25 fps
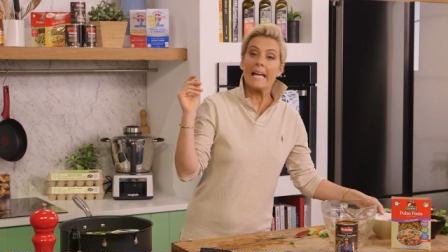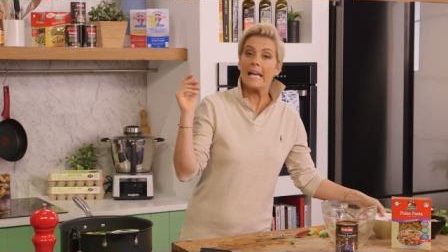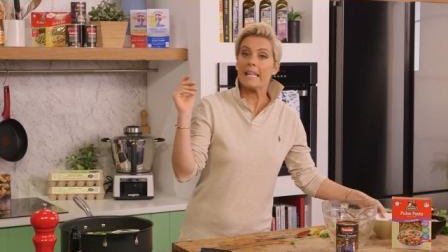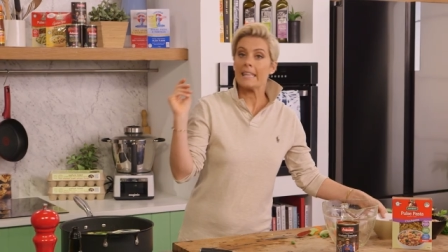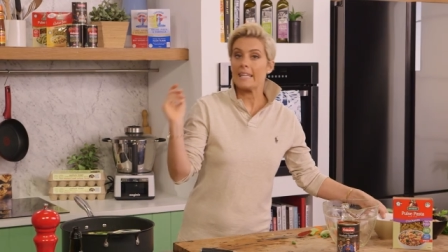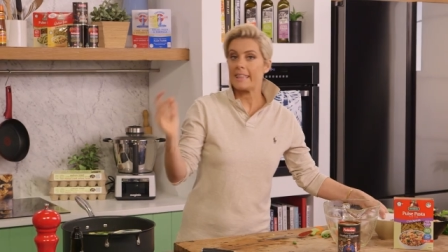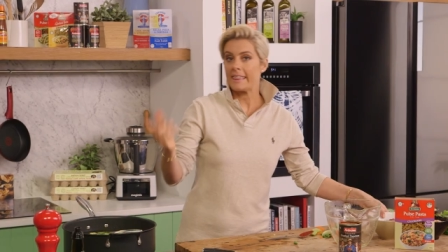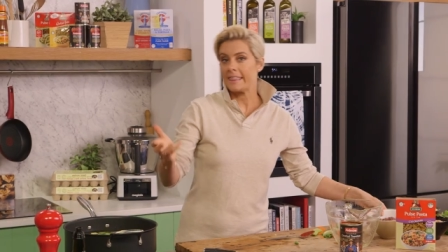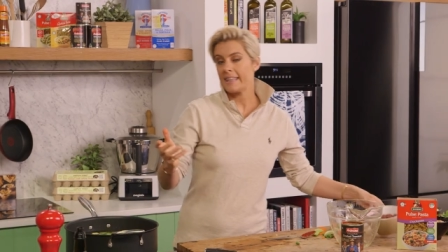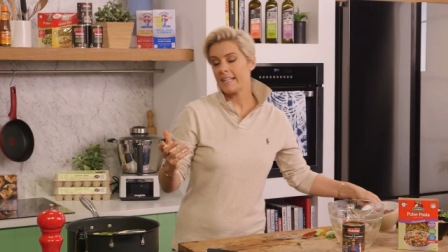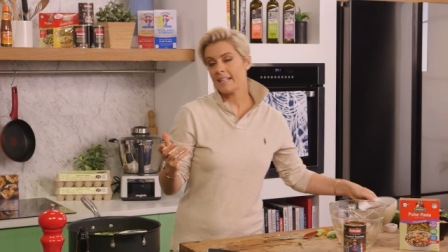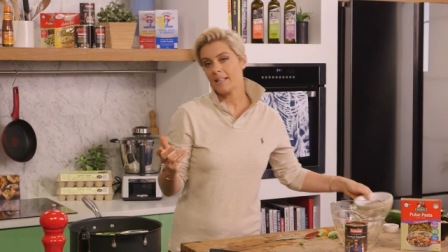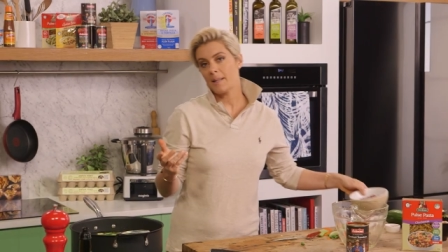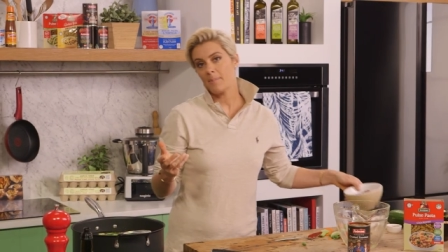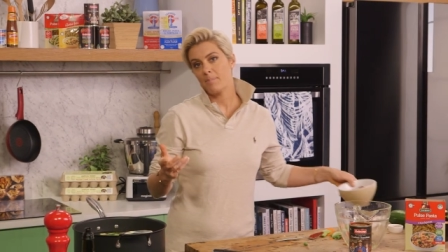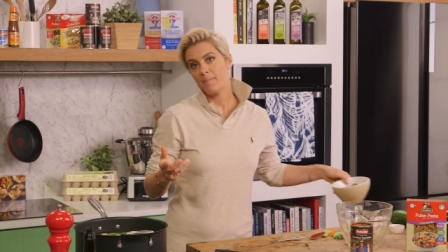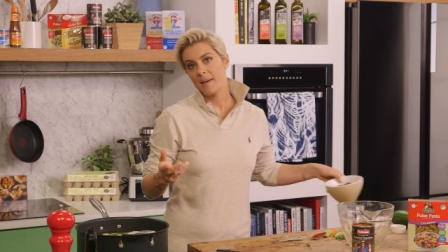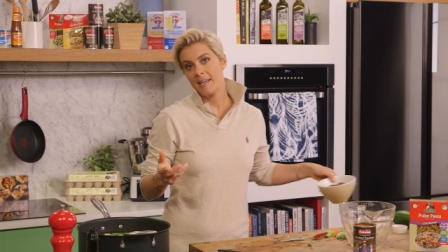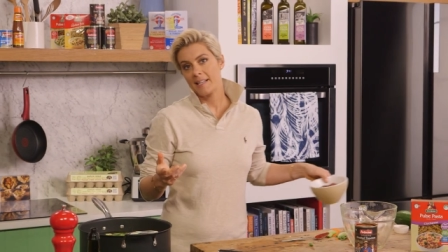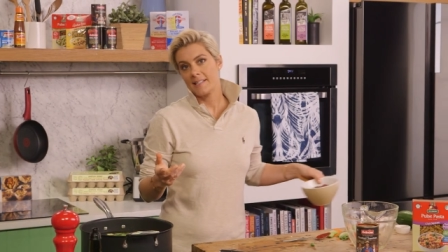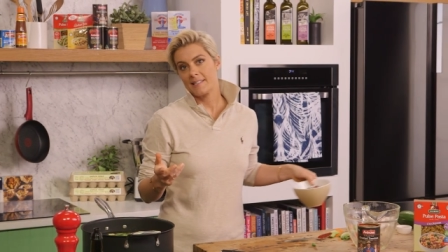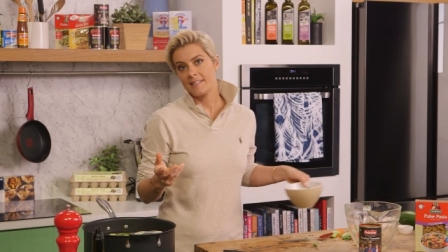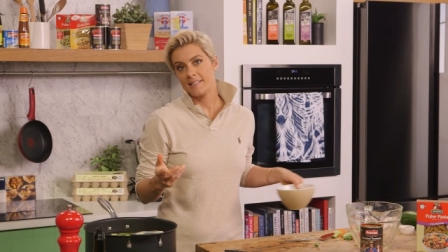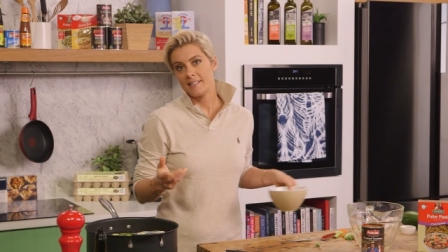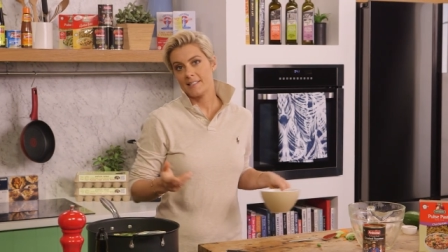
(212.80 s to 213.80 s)
And the thing that
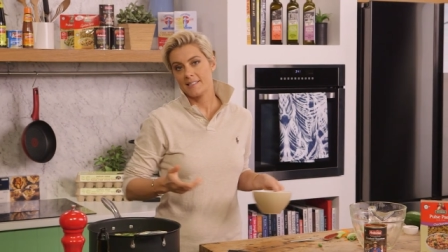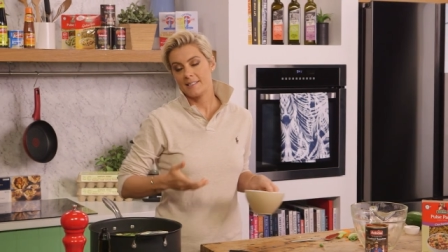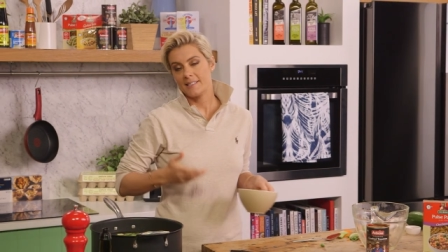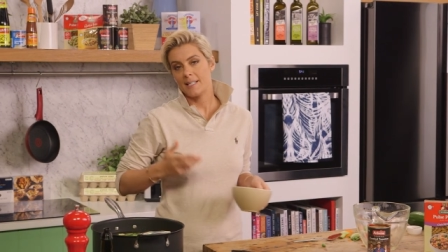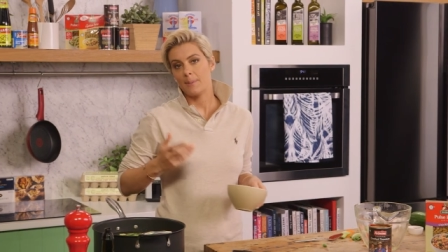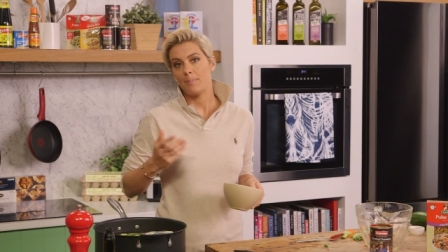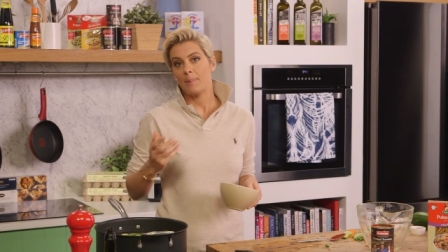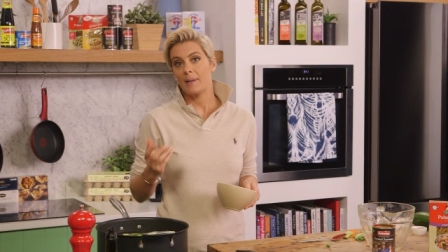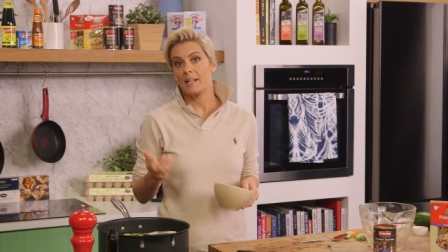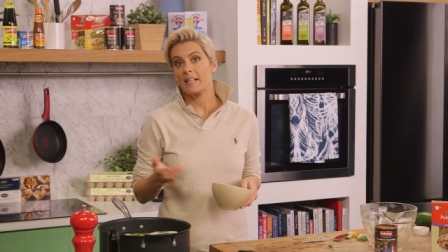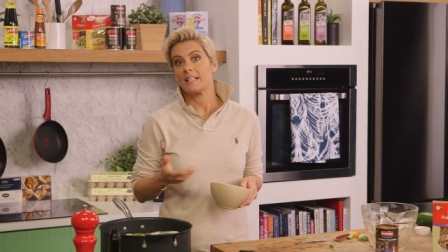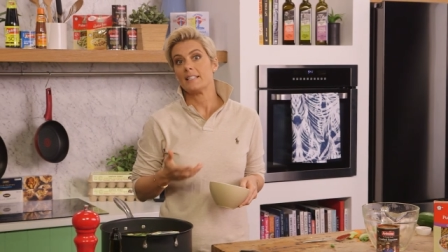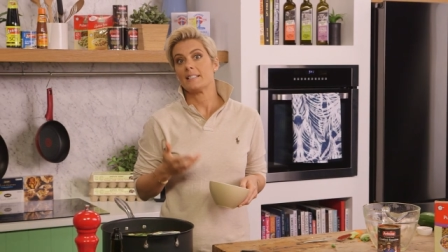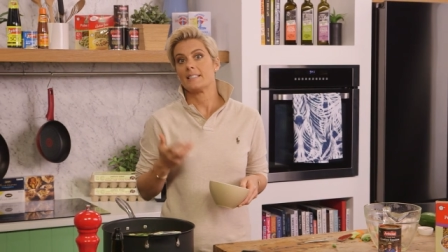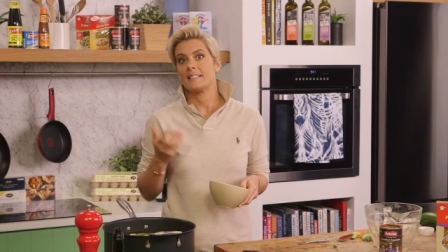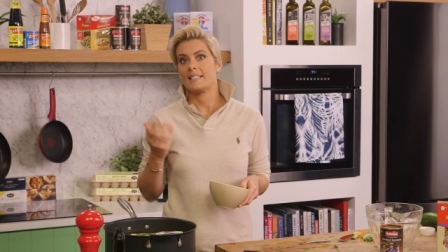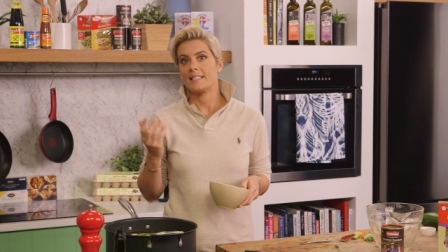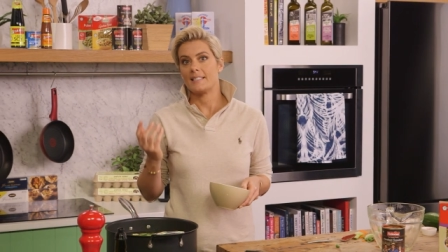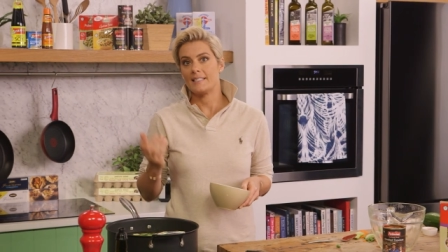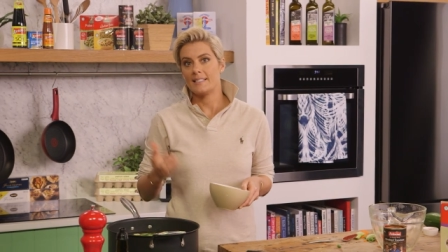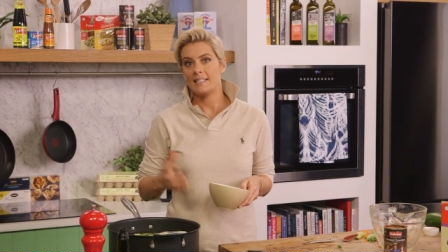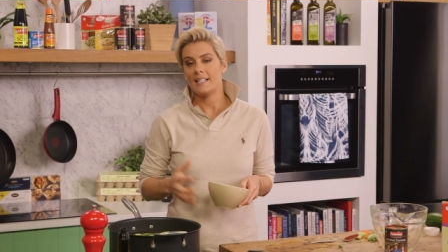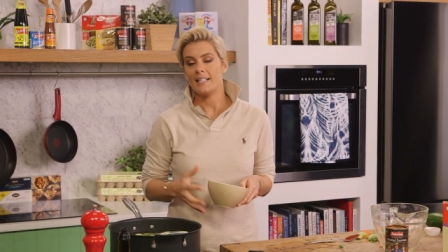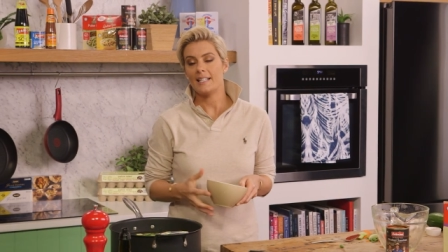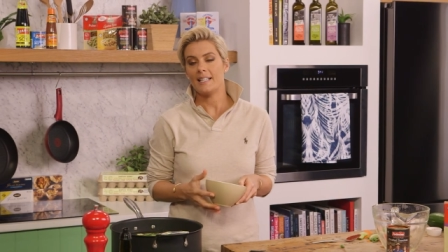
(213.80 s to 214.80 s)
makes this typically
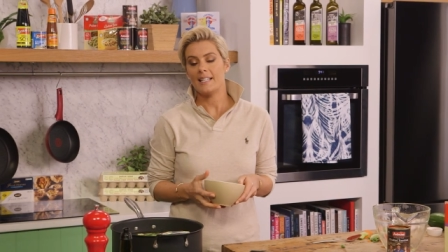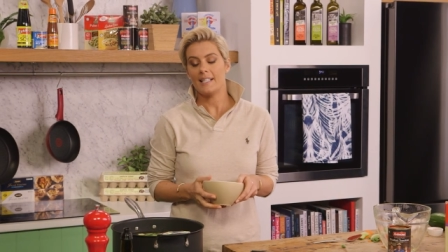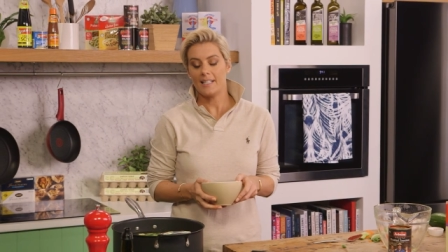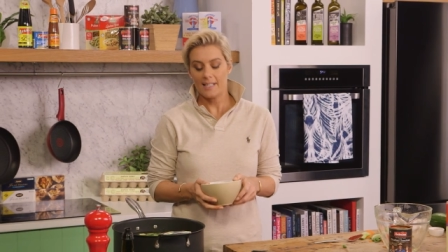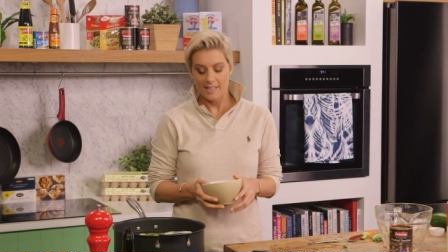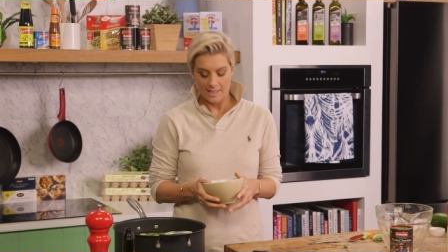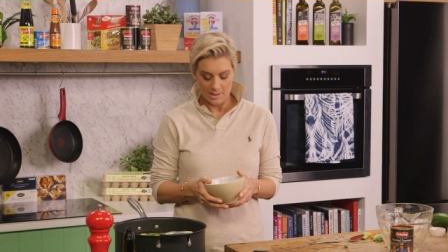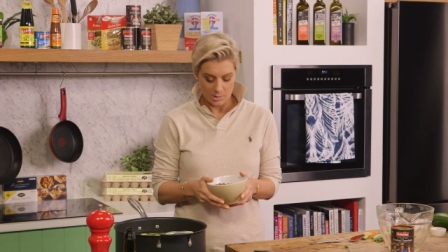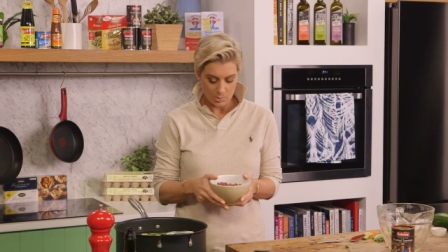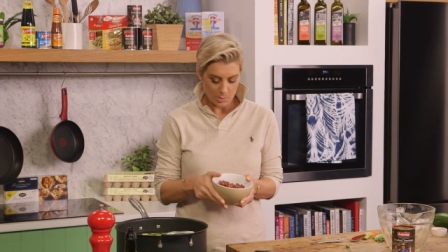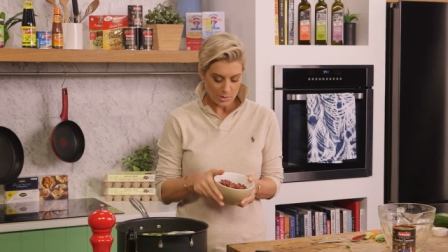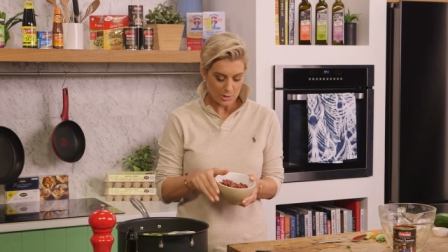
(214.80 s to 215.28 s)
Sicilian is